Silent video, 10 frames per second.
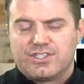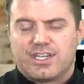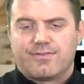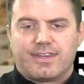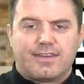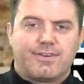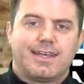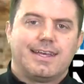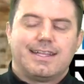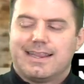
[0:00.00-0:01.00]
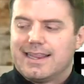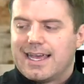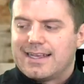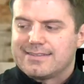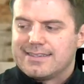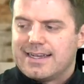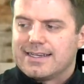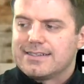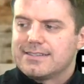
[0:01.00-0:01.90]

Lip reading: Genevieve last night.